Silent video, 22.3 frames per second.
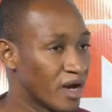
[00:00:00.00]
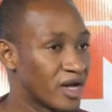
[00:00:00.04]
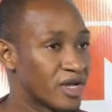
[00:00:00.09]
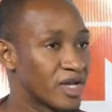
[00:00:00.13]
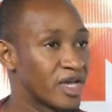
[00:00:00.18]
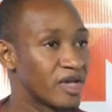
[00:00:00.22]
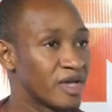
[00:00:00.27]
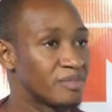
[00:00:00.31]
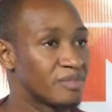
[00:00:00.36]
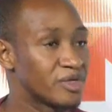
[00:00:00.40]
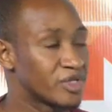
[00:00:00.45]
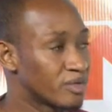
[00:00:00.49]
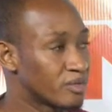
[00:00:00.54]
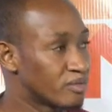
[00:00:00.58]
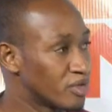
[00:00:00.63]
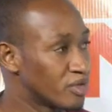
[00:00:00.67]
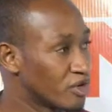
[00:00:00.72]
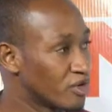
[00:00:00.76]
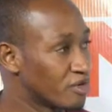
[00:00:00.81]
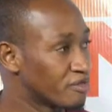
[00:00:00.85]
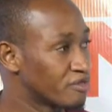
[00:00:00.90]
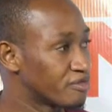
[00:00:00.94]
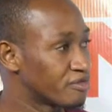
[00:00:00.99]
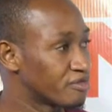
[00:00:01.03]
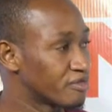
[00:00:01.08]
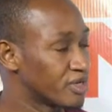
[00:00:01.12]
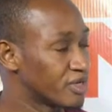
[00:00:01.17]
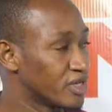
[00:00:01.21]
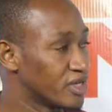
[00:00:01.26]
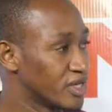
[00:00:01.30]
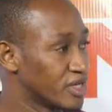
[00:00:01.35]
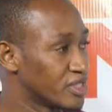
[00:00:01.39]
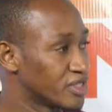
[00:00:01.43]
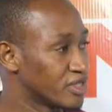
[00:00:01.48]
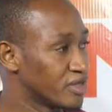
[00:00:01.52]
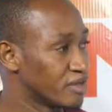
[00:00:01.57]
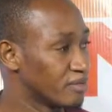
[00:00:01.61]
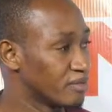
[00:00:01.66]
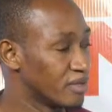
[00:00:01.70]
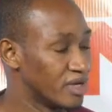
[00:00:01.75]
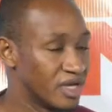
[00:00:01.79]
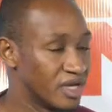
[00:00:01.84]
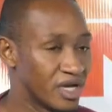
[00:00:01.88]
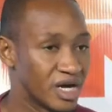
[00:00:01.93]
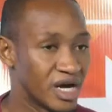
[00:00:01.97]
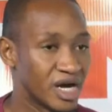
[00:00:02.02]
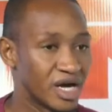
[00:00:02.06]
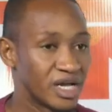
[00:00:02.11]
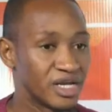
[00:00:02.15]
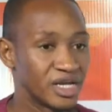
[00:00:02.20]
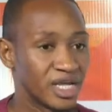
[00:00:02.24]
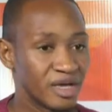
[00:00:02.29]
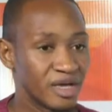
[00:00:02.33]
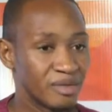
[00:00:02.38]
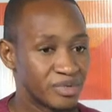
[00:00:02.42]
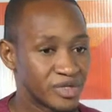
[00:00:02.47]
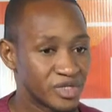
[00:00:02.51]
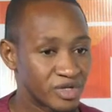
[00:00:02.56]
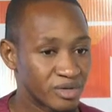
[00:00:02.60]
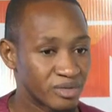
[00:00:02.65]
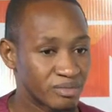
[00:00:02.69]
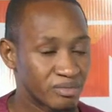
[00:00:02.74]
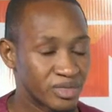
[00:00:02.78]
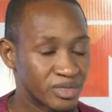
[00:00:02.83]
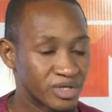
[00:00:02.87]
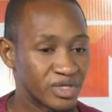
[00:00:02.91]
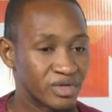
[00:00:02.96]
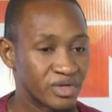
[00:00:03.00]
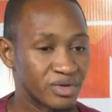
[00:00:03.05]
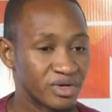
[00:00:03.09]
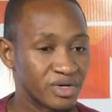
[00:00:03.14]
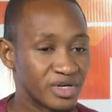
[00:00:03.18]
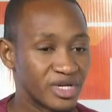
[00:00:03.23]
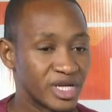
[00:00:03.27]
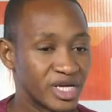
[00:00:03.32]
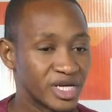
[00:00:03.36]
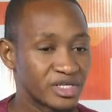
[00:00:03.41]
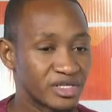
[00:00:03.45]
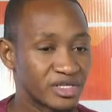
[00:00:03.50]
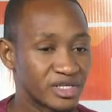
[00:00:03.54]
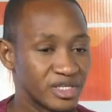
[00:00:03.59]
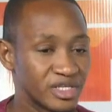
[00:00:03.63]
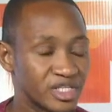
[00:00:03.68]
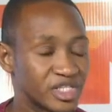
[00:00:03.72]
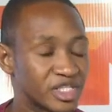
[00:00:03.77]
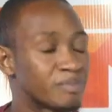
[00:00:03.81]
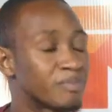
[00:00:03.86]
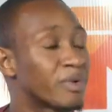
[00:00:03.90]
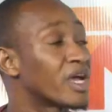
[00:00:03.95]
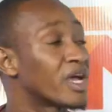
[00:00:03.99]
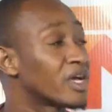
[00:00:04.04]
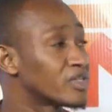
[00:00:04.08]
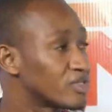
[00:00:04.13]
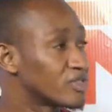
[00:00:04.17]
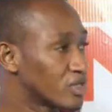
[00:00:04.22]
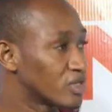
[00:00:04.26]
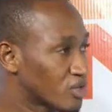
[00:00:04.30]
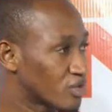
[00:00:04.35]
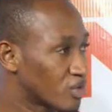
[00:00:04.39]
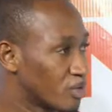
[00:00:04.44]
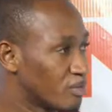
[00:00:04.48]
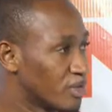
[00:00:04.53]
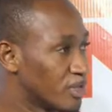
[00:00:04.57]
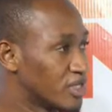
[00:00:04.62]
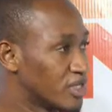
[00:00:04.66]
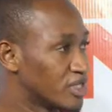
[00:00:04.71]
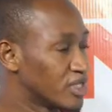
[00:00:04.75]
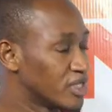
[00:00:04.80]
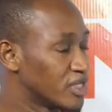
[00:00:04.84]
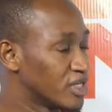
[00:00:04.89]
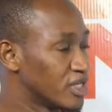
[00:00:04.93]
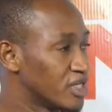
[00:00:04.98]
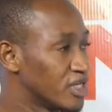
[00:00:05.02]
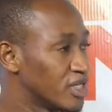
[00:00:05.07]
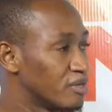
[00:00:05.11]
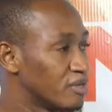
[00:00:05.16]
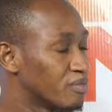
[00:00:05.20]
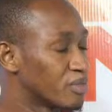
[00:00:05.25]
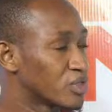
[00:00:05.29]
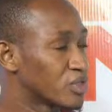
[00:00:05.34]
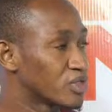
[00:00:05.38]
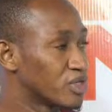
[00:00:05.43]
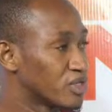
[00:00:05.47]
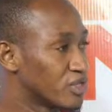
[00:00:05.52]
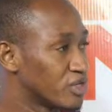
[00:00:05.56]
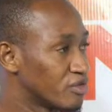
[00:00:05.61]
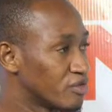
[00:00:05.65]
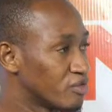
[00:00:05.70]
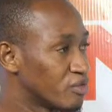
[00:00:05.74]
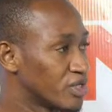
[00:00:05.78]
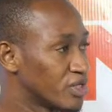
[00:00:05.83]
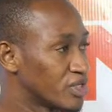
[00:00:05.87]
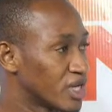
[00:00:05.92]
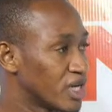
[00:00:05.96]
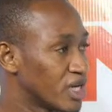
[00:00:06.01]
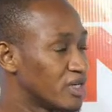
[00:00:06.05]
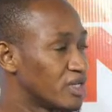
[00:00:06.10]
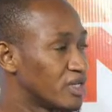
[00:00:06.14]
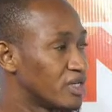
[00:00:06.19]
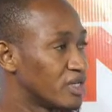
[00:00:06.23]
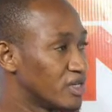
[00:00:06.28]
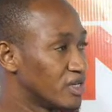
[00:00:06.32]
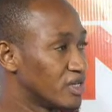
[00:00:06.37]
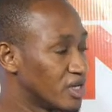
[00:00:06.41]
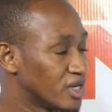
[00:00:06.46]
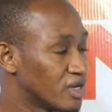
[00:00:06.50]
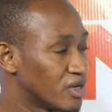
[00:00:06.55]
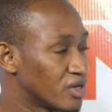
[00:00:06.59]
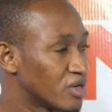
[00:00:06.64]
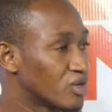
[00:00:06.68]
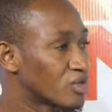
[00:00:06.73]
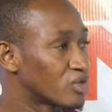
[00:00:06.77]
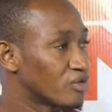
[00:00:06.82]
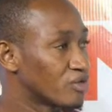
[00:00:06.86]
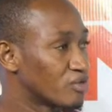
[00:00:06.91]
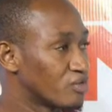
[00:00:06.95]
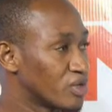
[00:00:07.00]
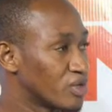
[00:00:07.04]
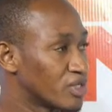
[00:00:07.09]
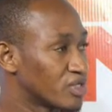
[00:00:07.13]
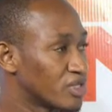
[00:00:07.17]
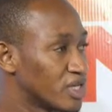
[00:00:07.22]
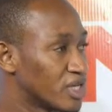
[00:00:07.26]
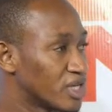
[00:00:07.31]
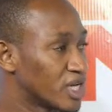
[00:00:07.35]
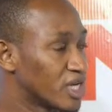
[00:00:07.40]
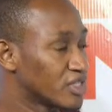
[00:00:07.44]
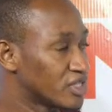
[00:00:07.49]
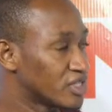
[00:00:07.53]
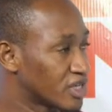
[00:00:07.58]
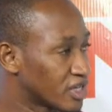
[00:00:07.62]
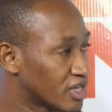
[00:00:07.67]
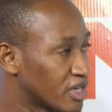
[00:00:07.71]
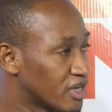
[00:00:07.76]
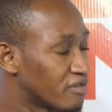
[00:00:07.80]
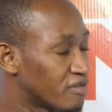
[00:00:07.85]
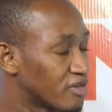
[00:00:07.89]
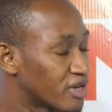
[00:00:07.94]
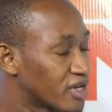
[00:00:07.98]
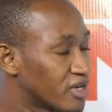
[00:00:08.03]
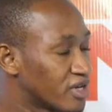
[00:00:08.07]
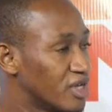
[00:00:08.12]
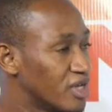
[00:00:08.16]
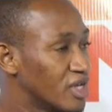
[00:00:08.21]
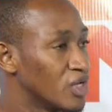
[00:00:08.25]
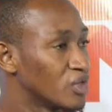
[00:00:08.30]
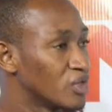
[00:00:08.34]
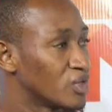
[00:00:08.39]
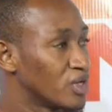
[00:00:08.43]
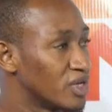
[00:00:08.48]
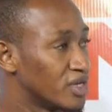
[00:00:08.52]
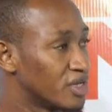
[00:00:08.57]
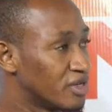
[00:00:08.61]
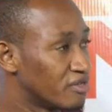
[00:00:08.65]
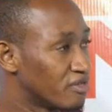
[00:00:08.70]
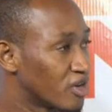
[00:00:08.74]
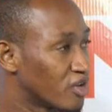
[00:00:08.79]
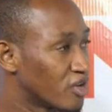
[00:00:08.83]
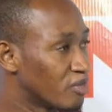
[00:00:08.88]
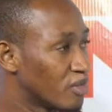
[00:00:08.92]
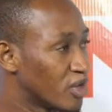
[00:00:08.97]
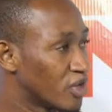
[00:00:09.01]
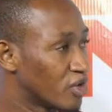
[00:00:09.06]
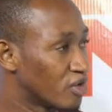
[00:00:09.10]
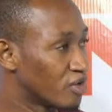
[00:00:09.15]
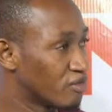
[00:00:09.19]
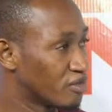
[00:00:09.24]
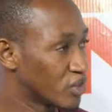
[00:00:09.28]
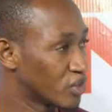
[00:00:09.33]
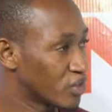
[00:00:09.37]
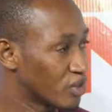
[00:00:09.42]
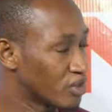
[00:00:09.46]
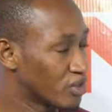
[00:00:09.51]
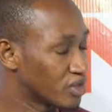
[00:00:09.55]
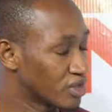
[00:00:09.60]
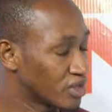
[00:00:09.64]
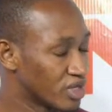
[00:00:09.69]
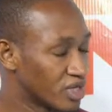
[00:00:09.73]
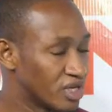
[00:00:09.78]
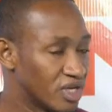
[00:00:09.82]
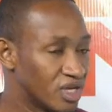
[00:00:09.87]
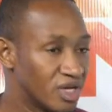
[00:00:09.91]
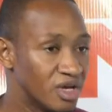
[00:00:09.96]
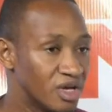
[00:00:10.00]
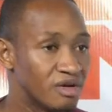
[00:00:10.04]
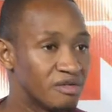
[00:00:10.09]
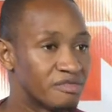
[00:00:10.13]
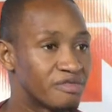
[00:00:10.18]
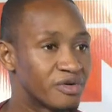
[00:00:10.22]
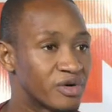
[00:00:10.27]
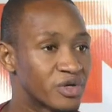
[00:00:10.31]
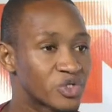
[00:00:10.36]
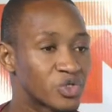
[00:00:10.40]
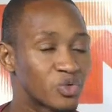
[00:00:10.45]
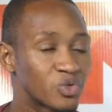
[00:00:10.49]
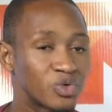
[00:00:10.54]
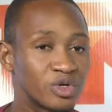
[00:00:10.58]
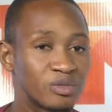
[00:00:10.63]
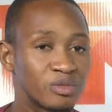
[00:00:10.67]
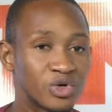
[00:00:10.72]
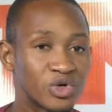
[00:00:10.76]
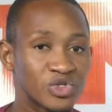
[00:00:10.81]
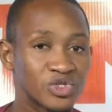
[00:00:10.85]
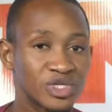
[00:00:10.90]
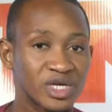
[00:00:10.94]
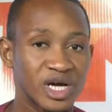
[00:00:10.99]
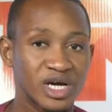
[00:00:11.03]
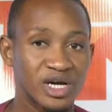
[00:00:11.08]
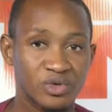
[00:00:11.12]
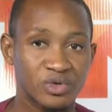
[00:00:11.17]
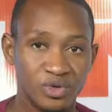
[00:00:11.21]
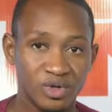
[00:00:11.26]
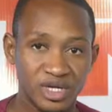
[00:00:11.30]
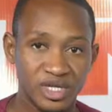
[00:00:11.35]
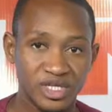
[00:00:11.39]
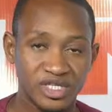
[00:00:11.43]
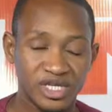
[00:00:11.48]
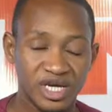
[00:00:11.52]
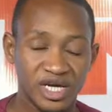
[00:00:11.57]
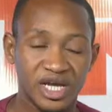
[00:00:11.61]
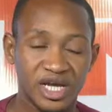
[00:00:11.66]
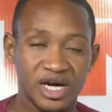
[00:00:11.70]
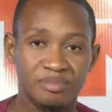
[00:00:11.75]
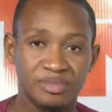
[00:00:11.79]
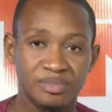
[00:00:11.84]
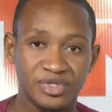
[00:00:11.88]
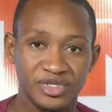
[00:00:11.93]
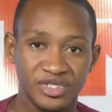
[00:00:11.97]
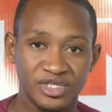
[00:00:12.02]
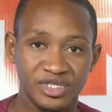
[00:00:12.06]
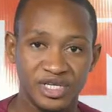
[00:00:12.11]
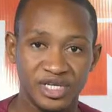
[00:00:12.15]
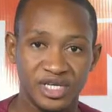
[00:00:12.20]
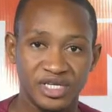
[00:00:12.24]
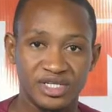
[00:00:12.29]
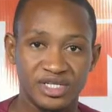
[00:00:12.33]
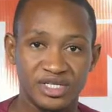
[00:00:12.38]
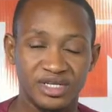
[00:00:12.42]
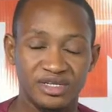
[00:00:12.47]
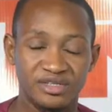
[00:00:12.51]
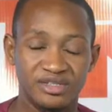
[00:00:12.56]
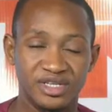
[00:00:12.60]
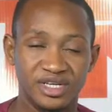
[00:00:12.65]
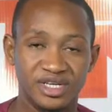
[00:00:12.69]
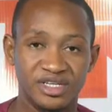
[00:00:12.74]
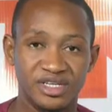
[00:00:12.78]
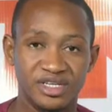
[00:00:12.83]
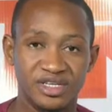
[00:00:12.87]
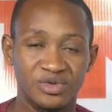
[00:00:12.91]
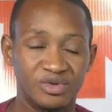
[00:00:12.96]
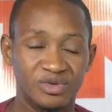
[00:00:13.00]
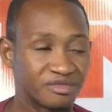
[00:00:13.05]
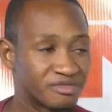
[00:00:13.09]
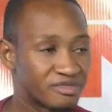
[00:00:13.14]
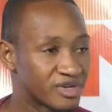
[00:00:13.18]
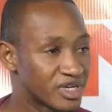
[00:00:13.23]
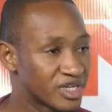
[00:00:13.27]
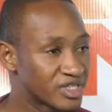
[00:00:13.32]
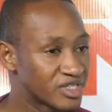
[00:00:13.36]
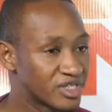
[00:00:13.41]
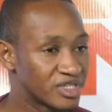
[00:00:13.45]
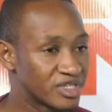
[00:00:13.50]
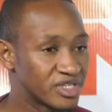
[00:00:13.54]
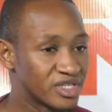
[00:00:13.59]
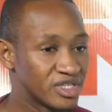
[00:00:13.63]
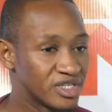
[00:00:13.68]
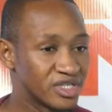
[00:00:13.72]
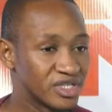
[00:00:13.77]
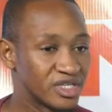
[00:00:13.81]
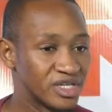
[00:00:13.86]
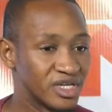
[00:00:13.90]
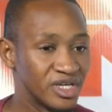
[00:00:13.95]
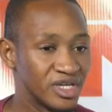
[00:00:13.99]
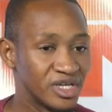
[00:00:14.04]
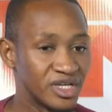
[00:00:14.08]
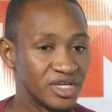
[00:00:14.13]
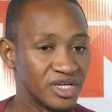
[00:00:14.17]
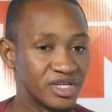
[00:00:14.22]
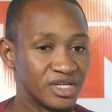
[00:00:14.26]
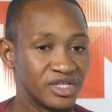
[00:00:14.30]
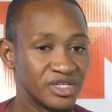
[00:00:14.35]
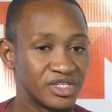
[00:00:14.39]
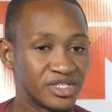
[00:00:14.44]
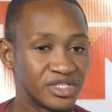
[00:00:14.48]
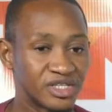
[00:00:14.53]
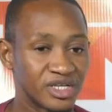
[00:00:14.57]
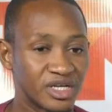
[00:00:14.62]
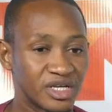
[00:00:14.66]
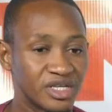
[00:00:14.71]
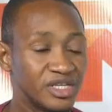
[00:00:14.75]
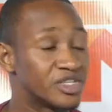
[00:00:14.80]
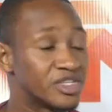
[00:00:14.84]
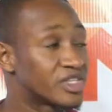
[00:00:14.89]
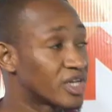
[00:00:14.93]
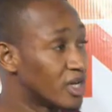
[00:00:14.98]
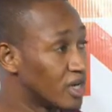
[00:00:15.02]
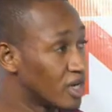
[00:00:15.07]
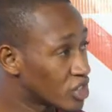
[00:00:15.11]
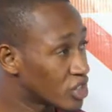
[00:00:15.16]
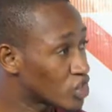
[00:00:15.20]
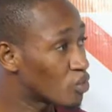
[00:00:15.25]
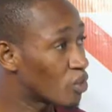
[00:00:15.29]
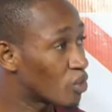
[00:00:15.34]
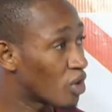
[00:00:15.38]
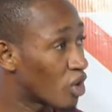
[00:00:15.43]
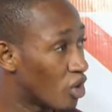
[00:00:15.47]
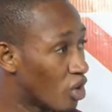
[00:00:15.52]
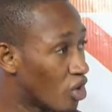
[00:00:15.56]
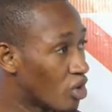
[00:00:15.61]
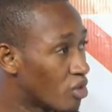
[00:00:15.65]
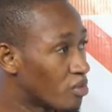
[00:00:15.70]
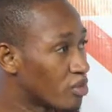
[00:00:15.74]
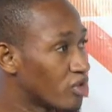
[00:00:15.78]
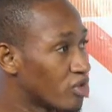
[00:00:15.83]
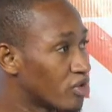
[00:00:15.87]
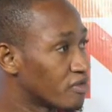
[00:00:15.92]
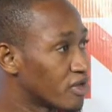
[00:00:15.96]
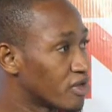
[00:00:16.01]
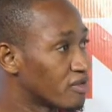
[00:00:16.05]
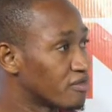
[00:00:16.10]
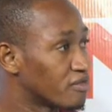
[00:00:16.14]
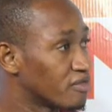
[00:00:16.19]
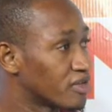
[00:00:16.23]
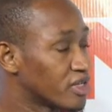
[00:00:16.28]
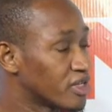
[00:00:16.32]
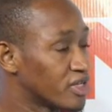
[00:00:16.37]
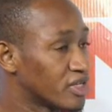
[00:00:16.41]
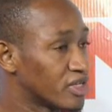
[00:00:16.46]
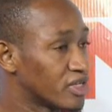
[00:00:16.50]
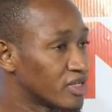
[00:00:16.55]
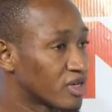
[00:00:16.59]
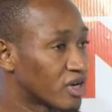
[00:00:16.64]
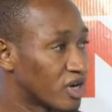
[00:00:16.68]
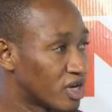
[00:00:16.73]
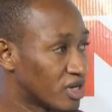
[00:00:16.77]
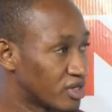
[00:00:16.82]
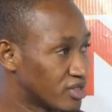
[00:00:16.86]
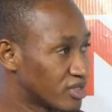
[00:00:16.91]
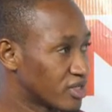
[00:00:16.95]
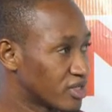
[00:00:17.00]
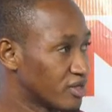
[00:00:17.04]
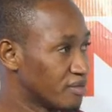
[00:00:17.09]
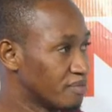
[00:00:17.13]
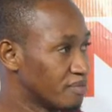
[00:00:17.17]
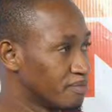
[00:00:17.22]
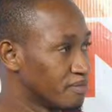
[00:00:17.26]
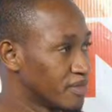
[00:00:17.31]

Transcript: an epitome of leadership, an epitome that inspires the community in positive ways and in a lot of ways that are significant to the development of the country. First, we must acknowledge and appreciate that the university is an intellectual hub of every country.